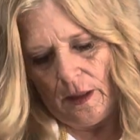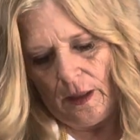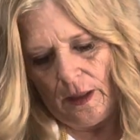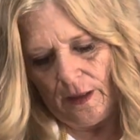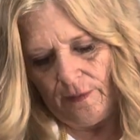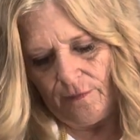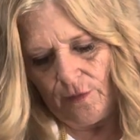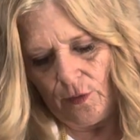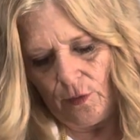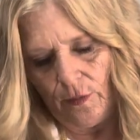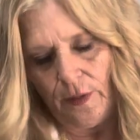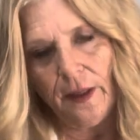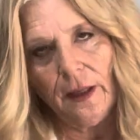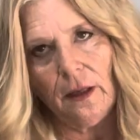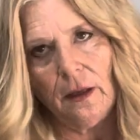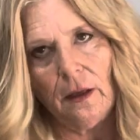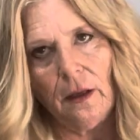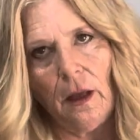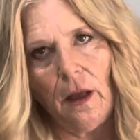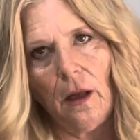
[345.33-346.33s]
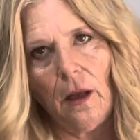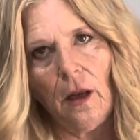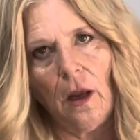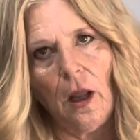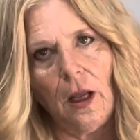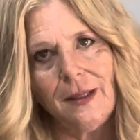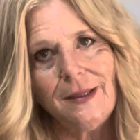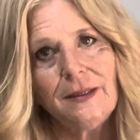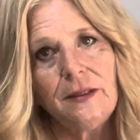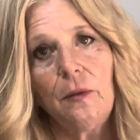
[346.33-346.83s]
if you get
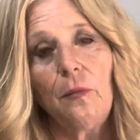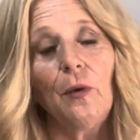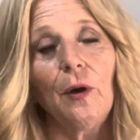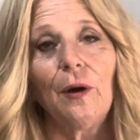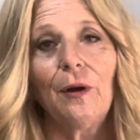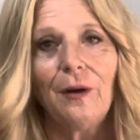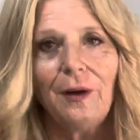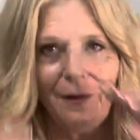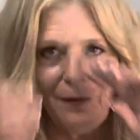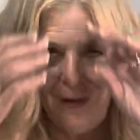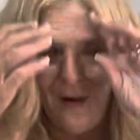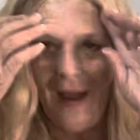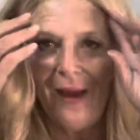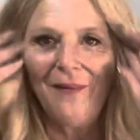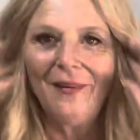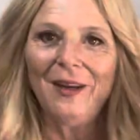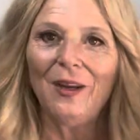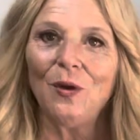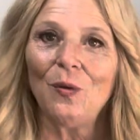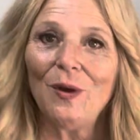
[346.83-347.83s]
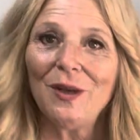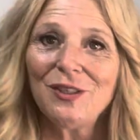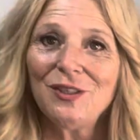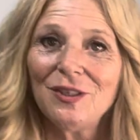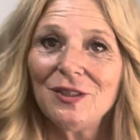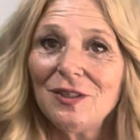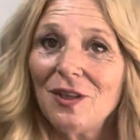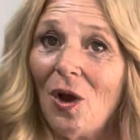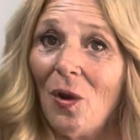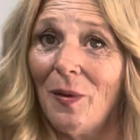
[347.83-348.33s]
lost somewhere. And if you have any
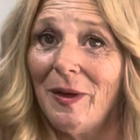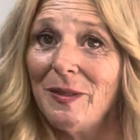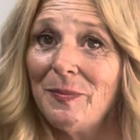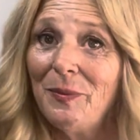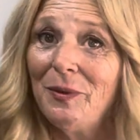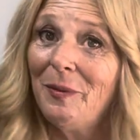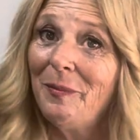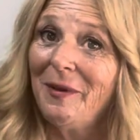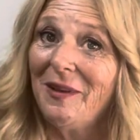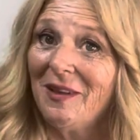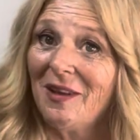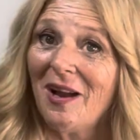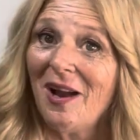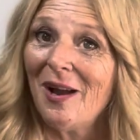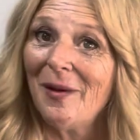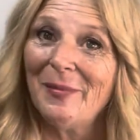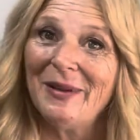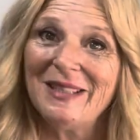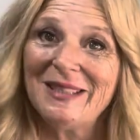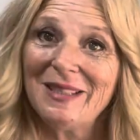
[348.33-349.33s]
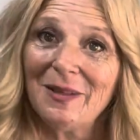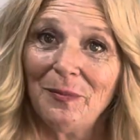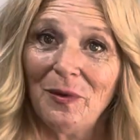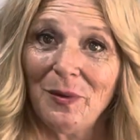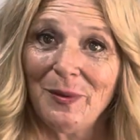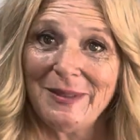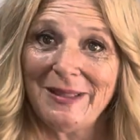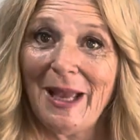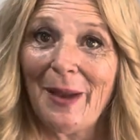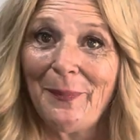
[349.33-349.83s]
questions, always put them in the comments. I'm
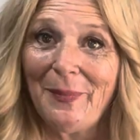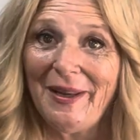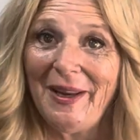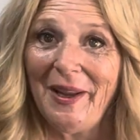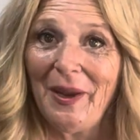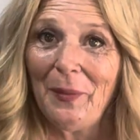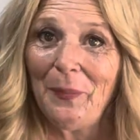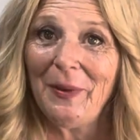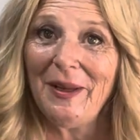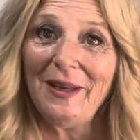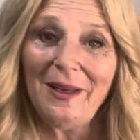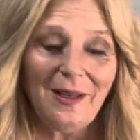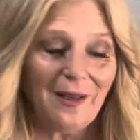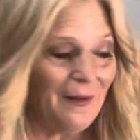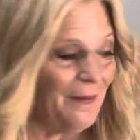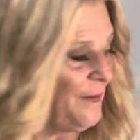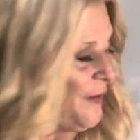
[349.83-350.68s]
always happy to help any of